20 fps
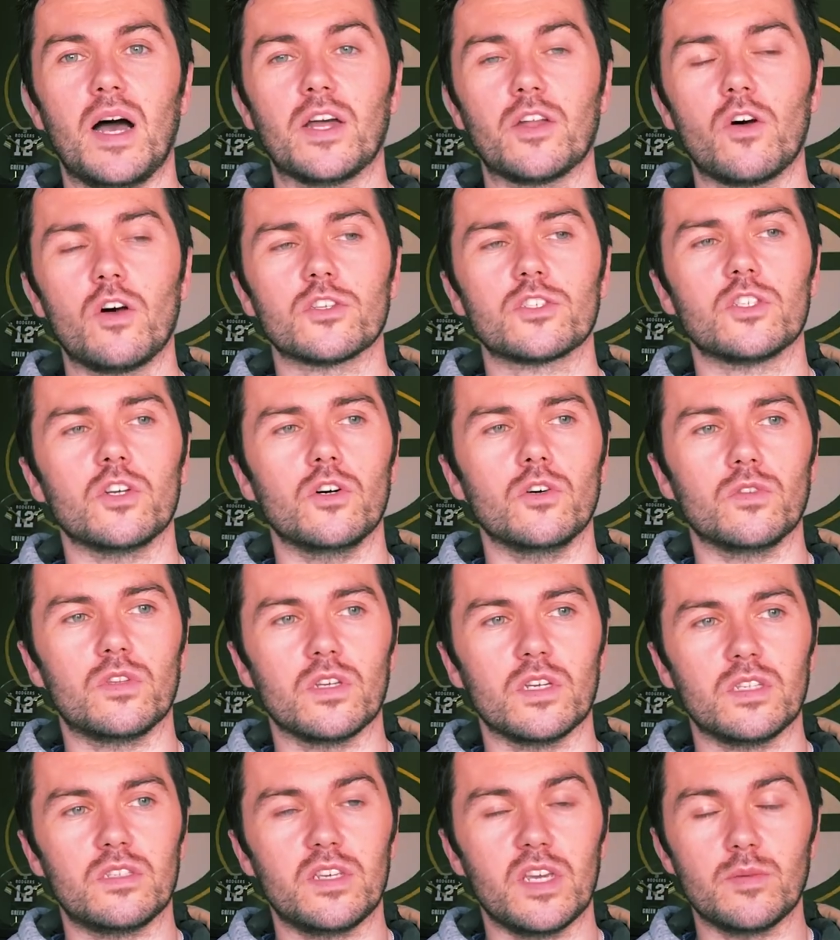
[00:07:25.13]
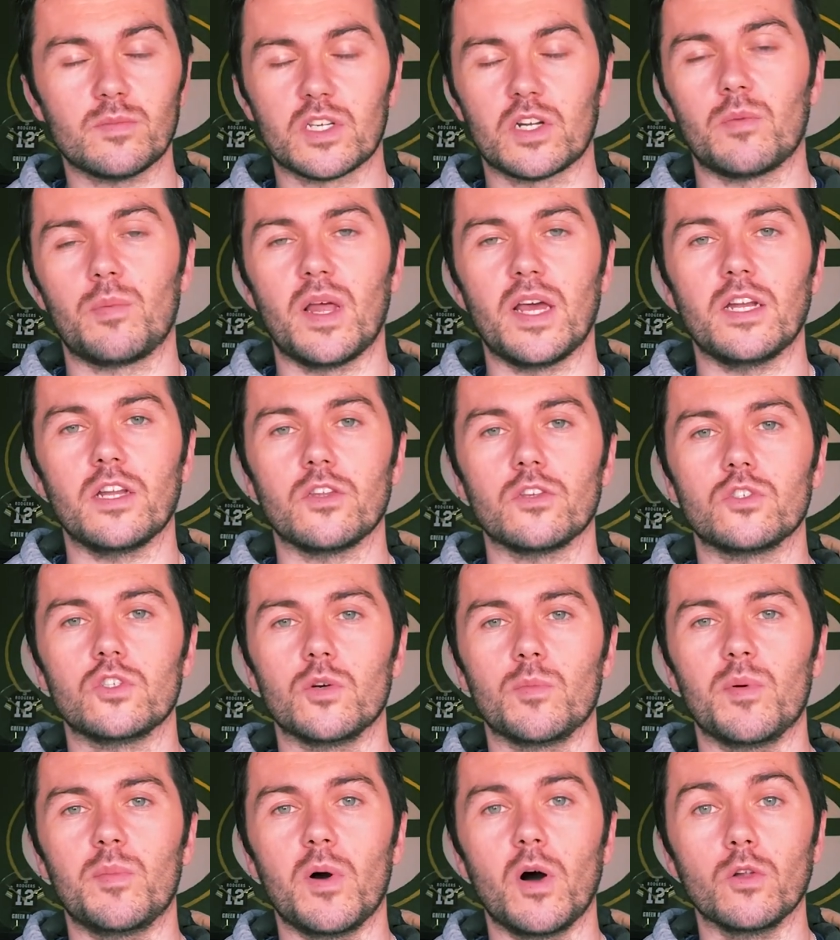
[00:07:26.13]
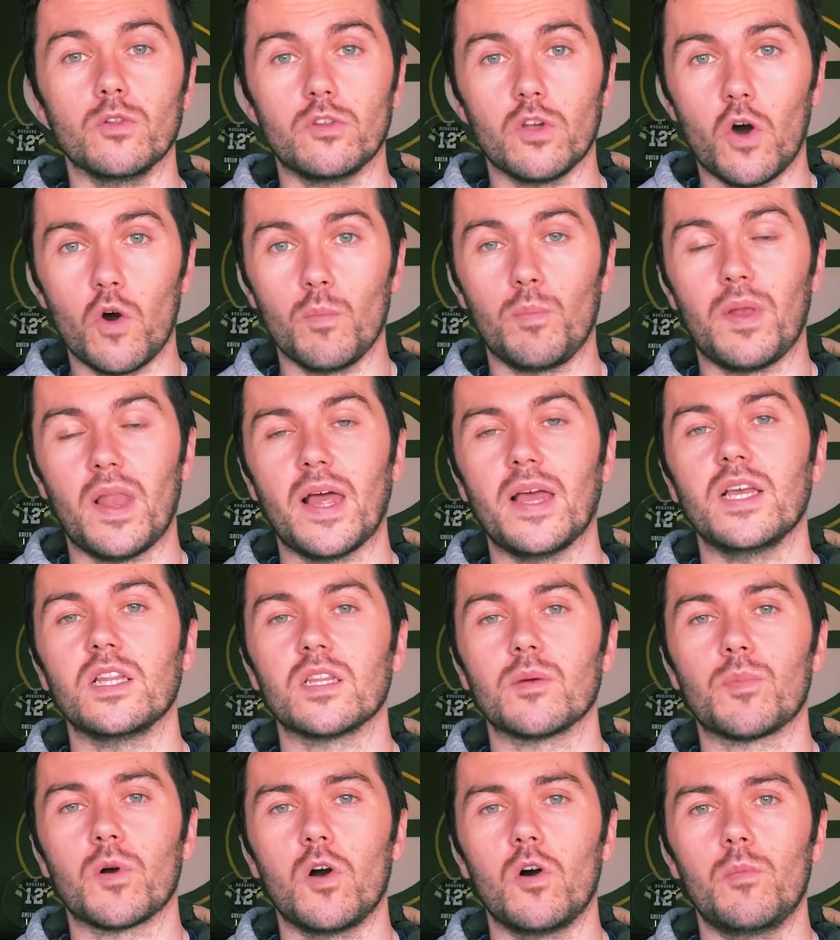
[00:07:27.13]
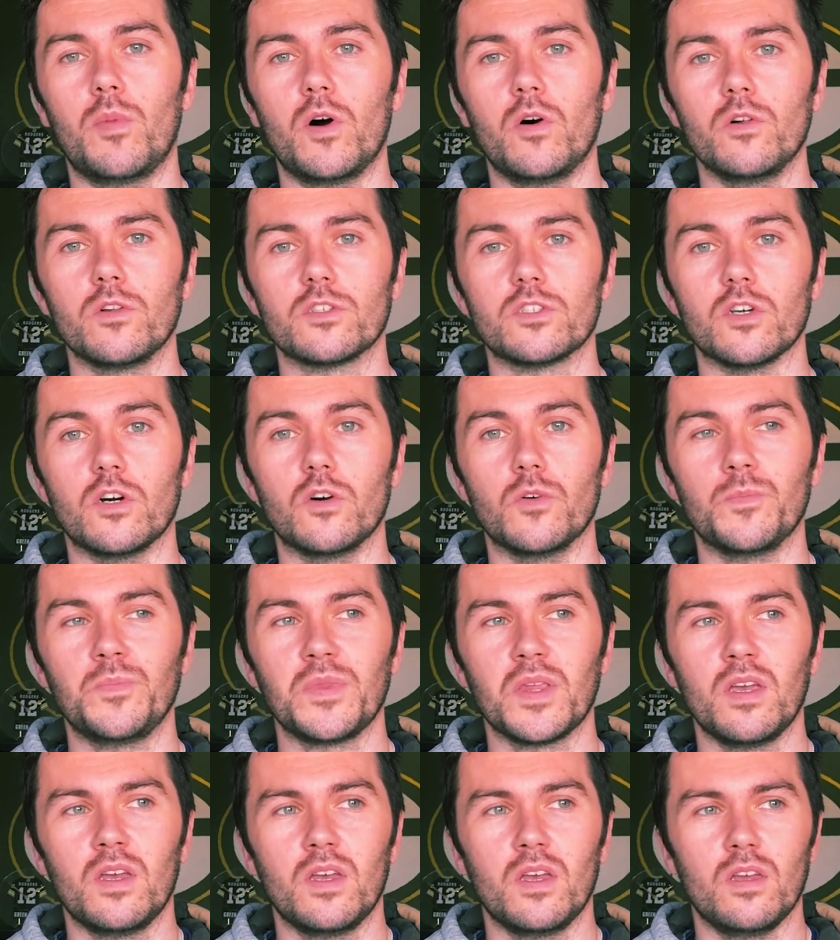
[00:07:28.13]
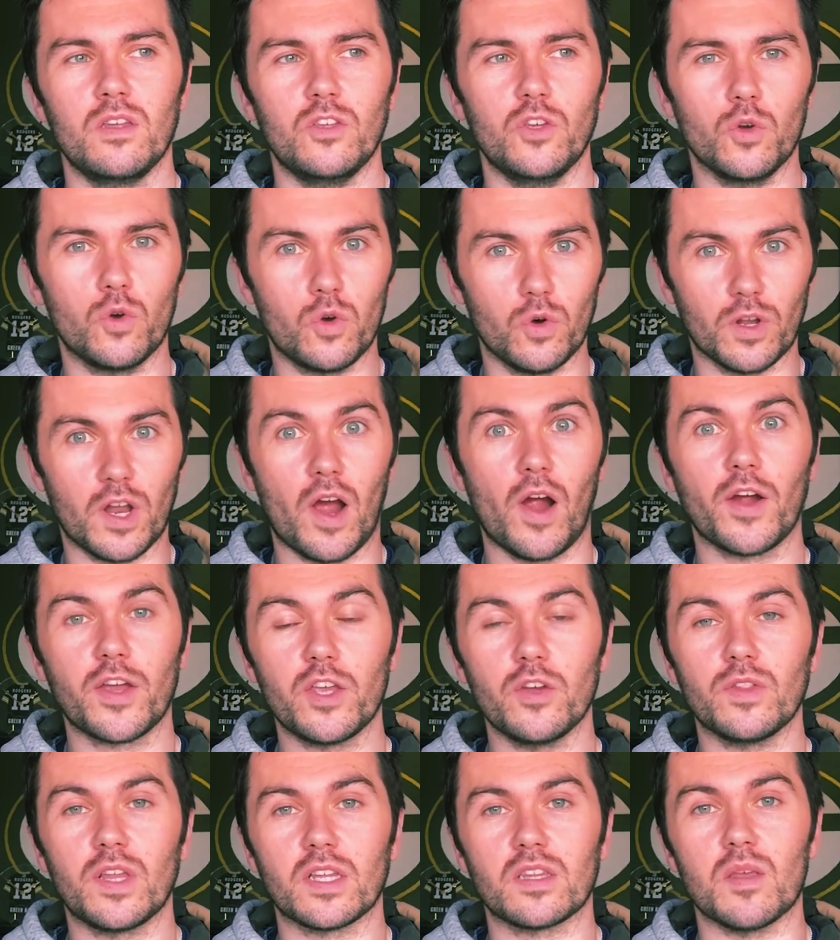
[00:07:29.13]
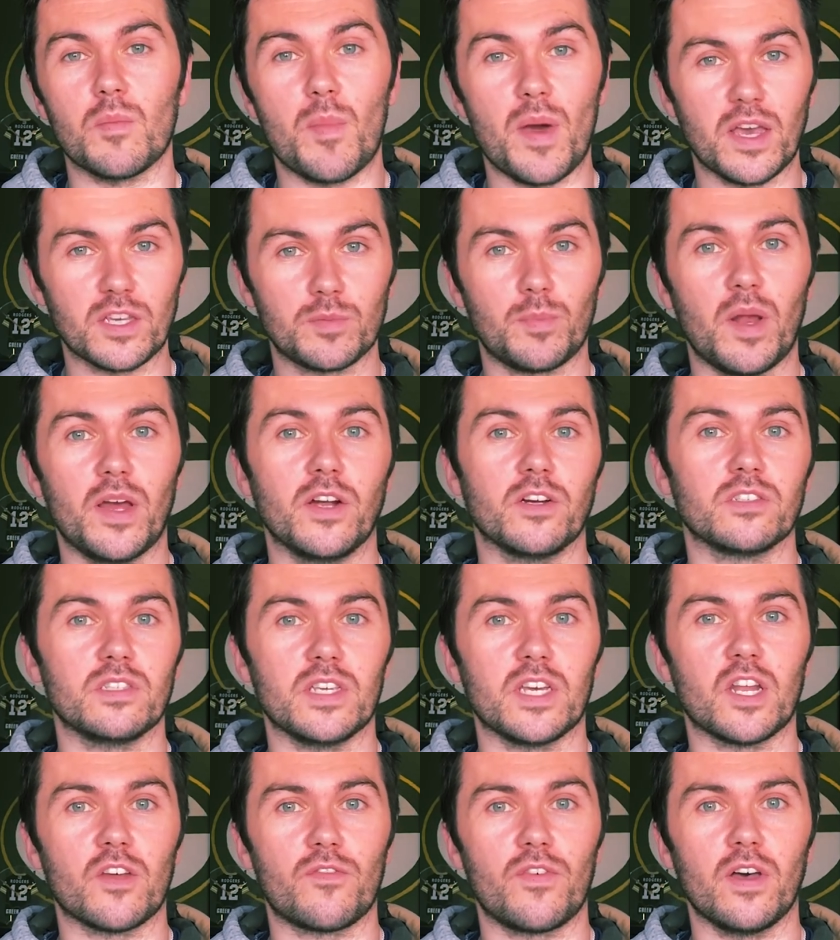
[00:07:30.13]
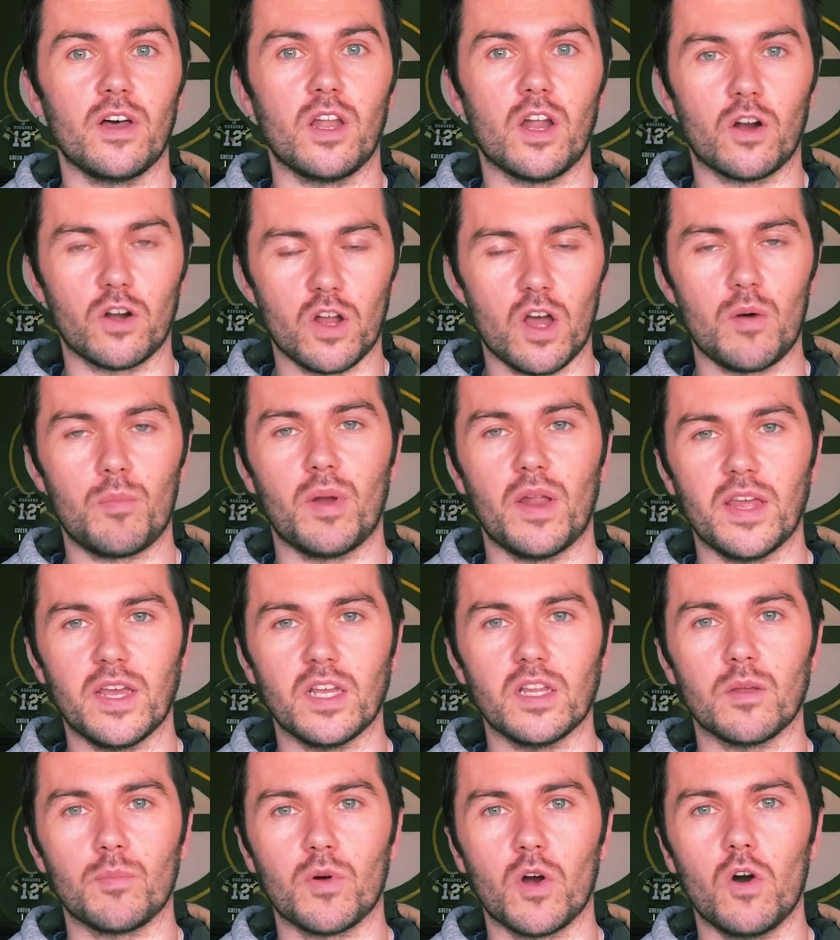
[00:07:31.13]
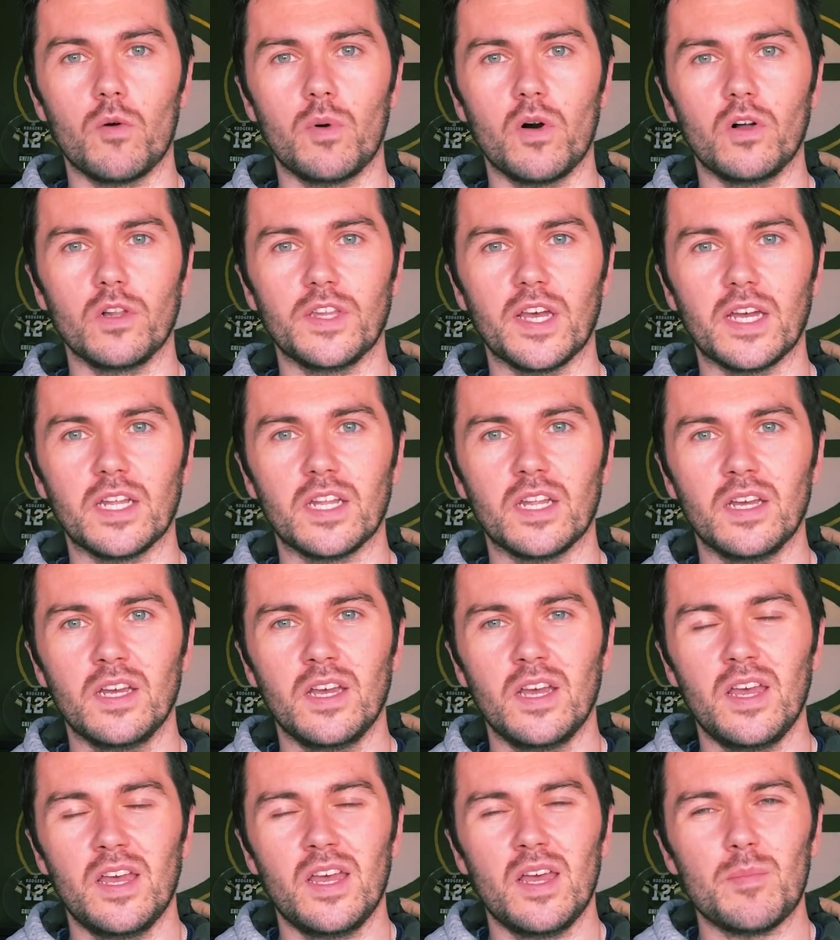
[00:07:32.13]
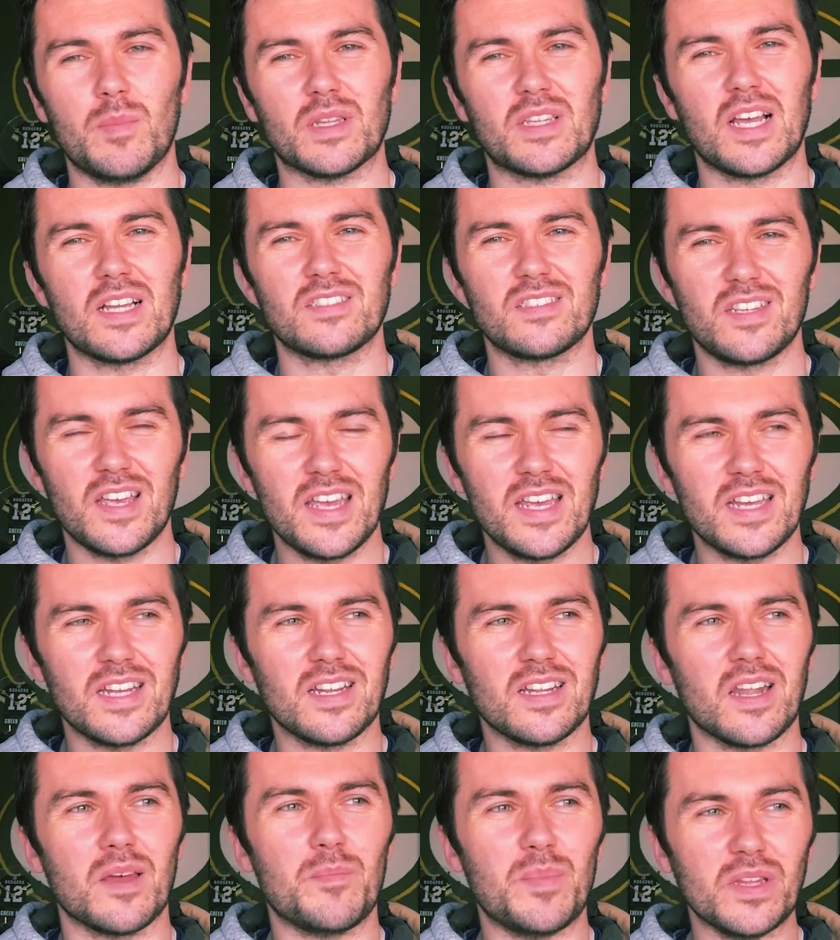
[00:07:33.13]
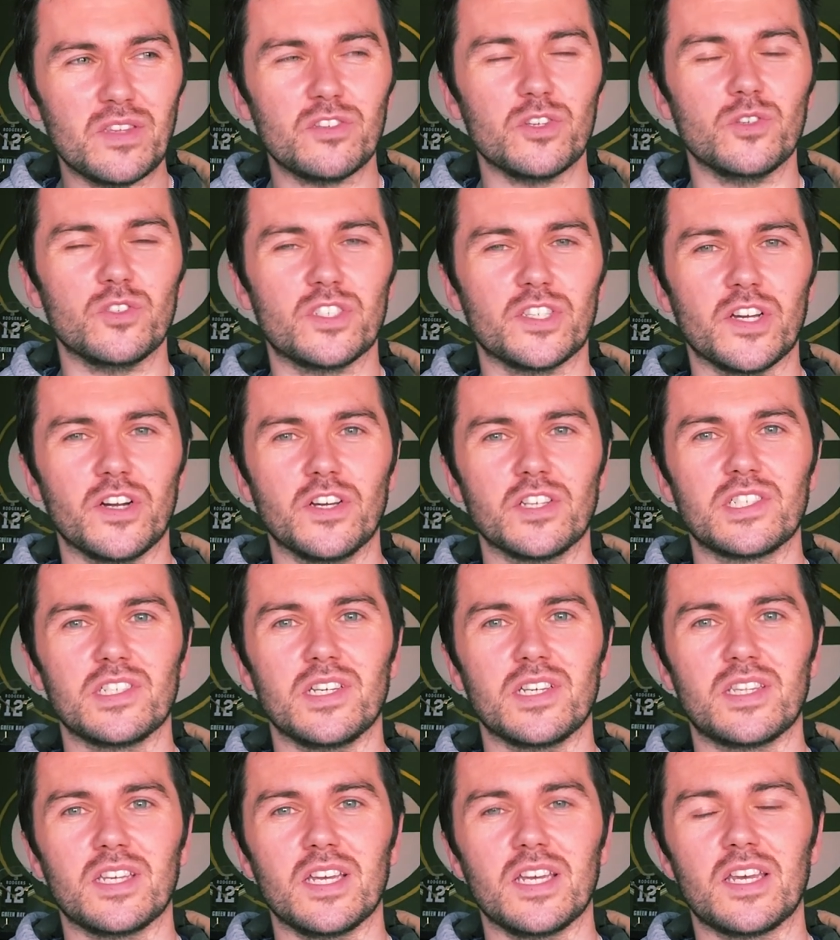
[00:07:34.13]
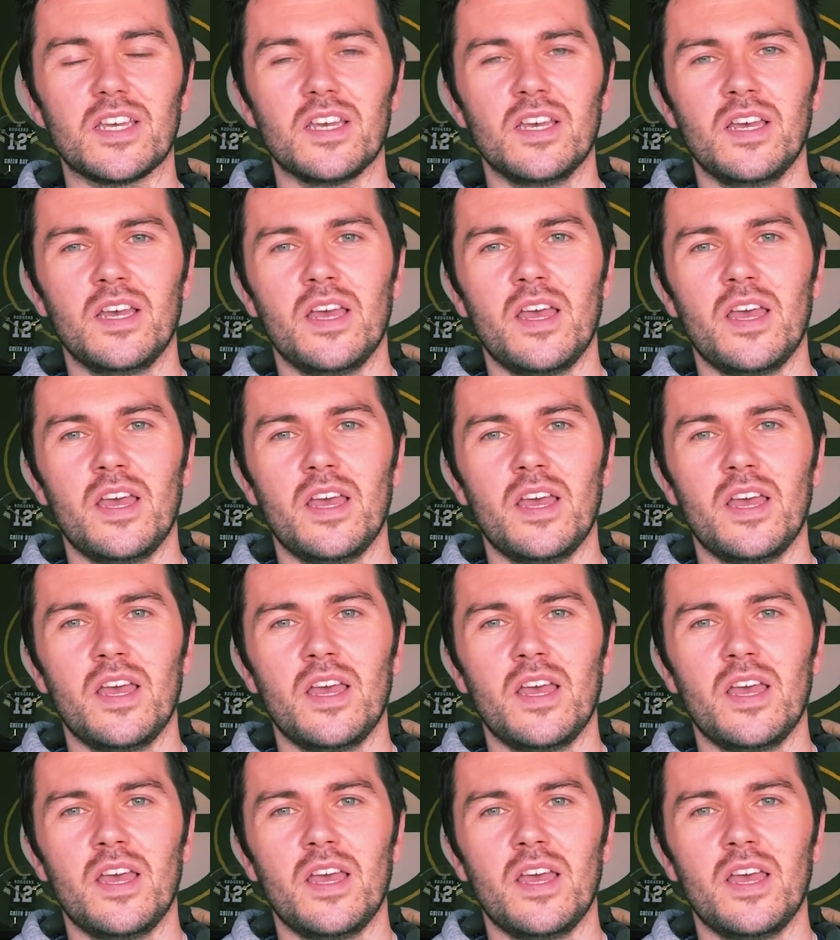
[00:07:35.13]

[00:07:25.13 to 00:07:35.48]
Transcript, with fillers: and also, the teams that are playing in the Super Bowl don't play in the Pro Bowl, so you could argue that the best players in the NFL are not playing in the Pro Bowl then. But that's taking it a bit too seriously, I think.